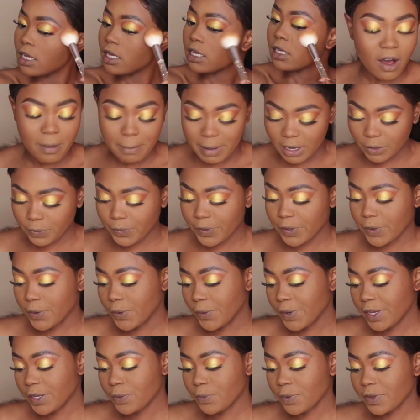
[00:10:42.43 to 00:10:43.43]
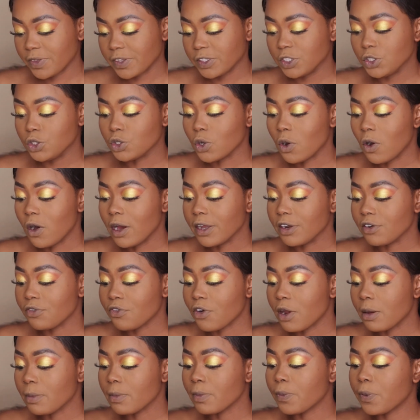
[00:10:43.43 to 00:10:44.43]
How about we go in with Dawn
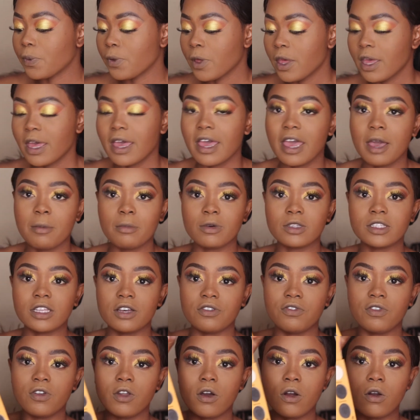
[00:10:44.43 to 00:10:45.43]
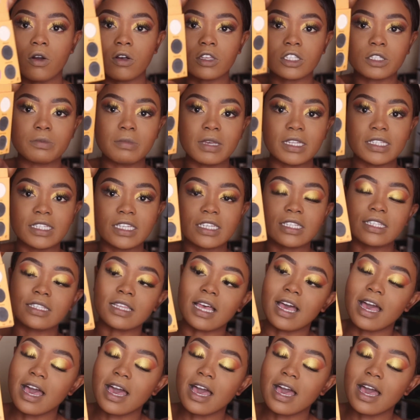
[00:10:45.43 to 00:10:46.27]
from Hermosa Floor Cosmetics?